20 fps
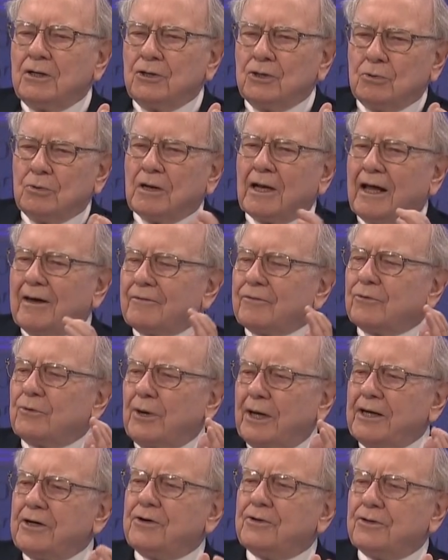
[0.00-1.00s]
you will have
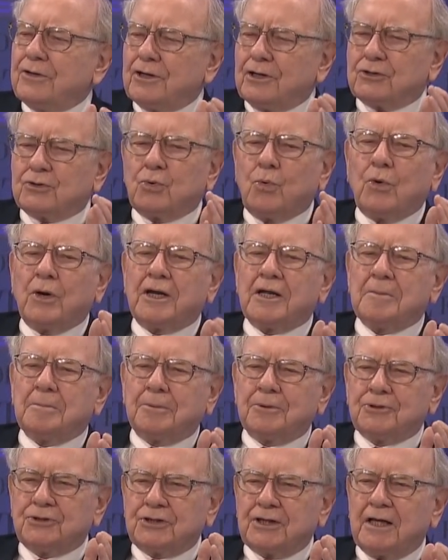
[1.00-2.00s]
greater than a twenty
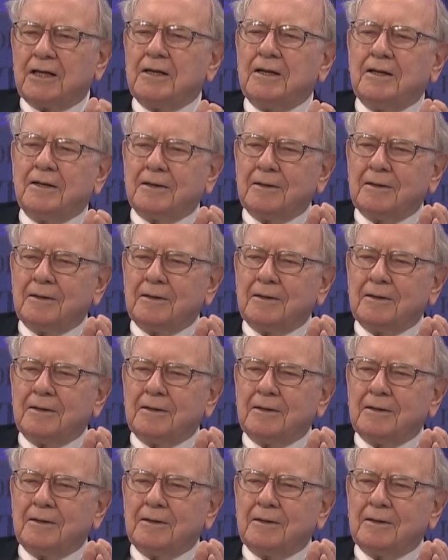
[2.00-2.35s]
percent